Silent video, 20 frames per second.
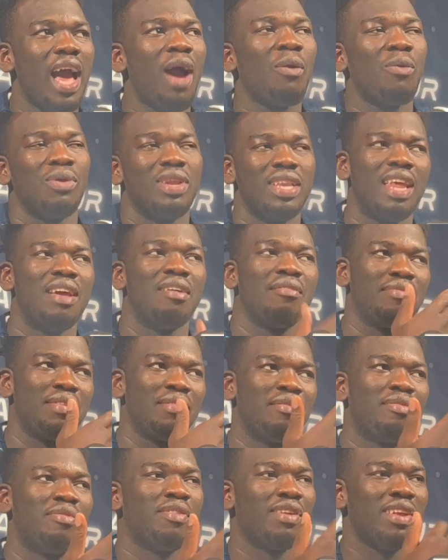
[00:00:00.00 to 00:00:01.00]
I could
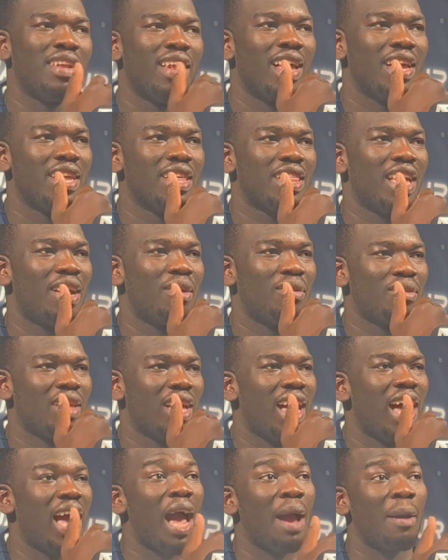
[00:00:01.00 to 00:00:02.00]
definitely feel that this guy was
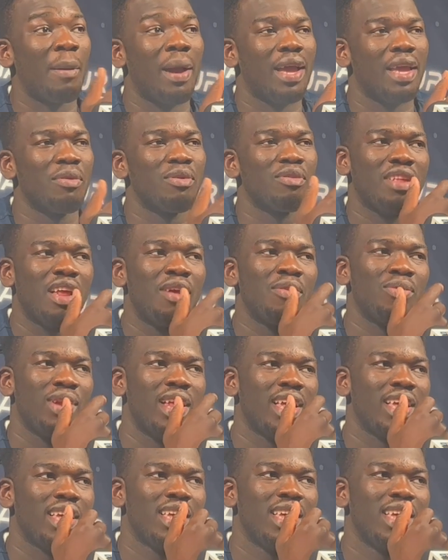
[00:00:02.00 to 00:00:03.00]
ah it was time to
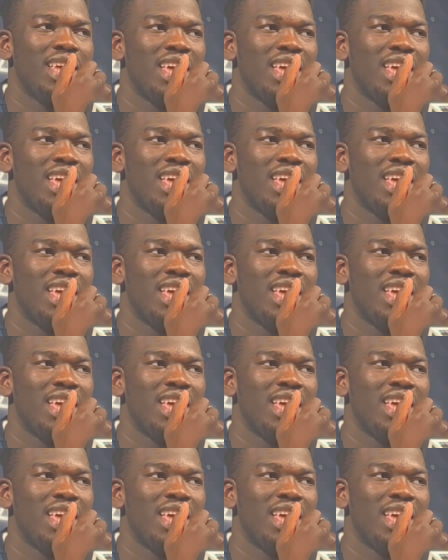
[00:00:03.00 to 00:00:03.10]
like